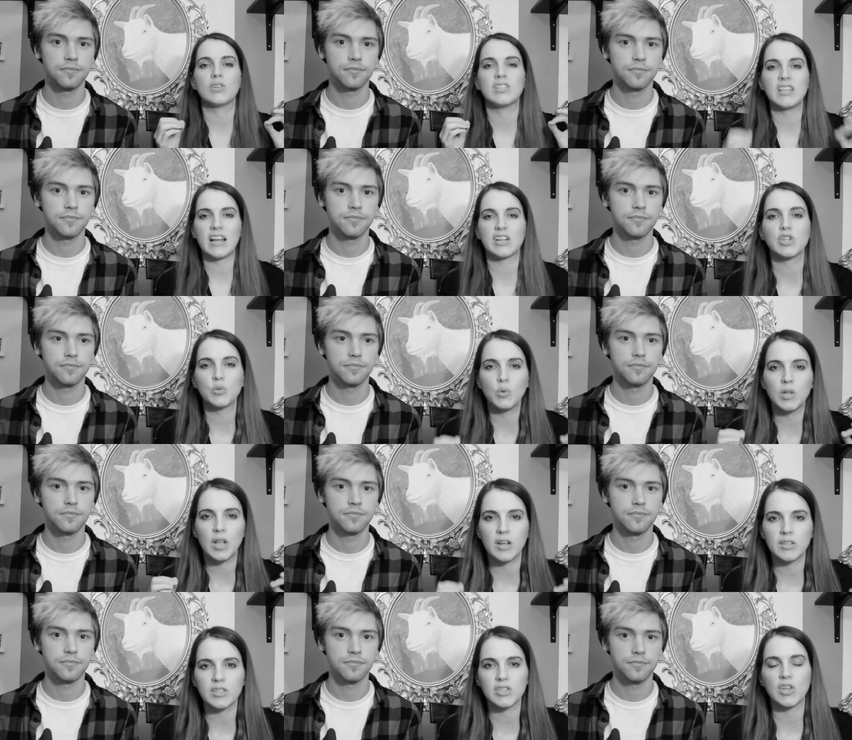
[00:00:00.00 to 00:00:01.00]

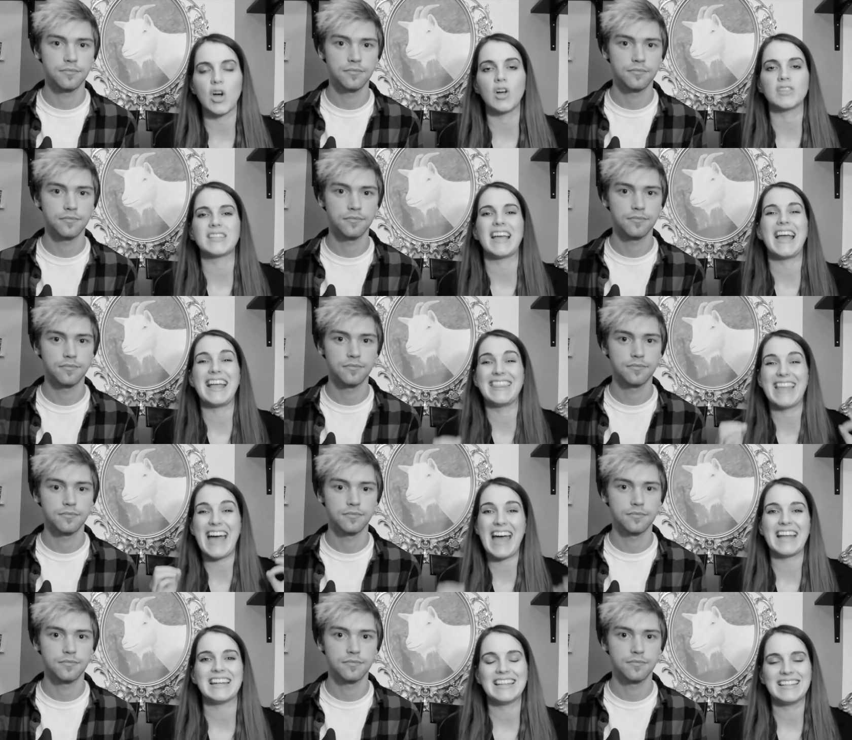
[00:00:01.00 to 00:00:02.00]
Speaker 1: sexual assault, and
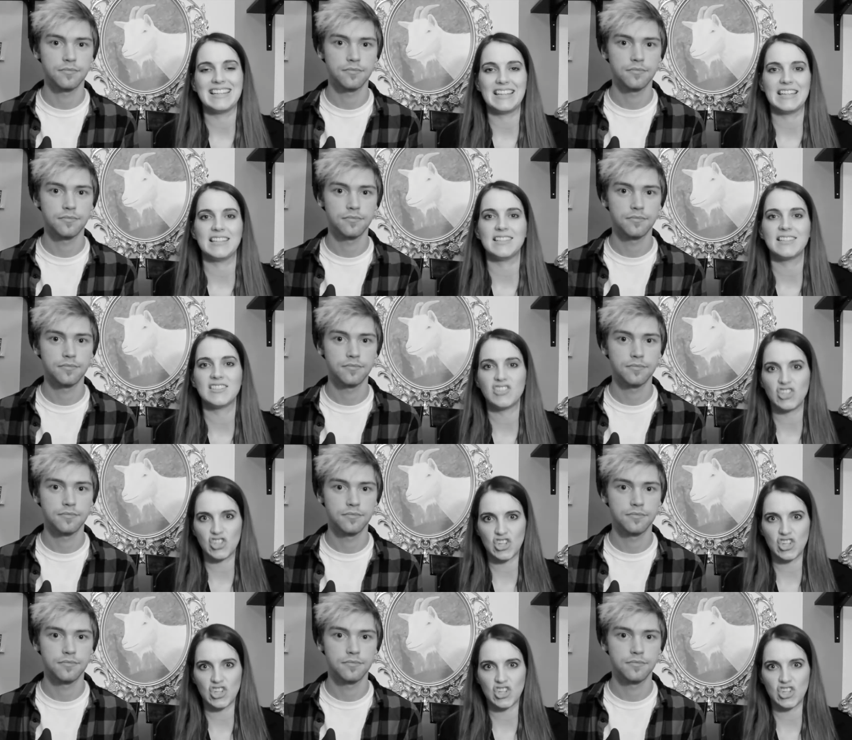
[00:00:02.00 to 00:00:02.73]
that needs to